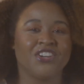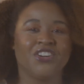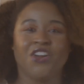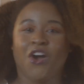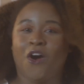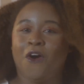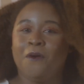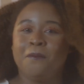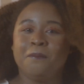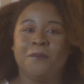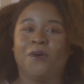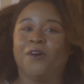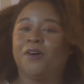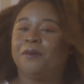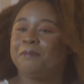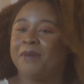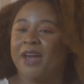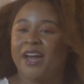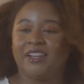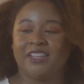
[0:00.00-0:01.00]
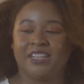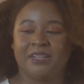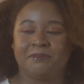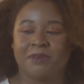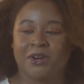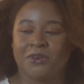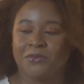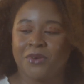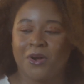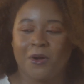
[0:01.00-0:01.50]
no more Marilyn
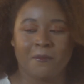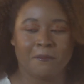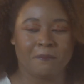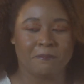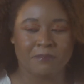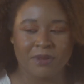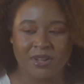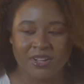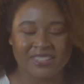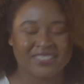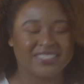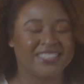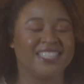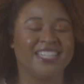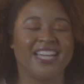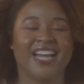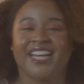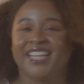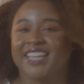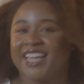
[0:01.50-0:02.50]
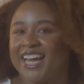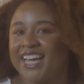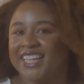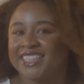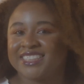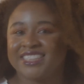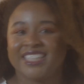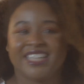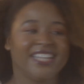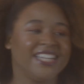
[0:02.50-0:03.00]
Monroe books, none of
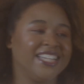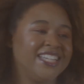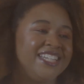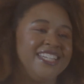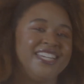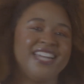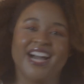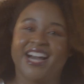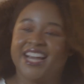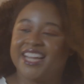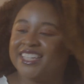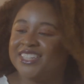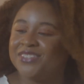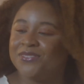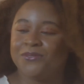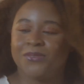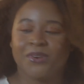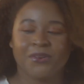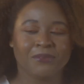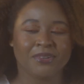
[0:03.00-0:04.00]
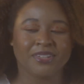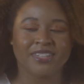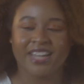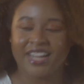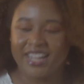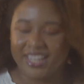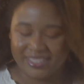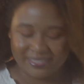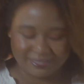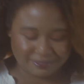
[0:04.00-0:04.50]
that, none, we're, we're
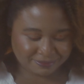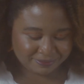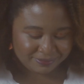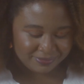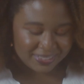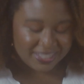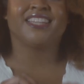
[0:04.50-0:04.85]
done.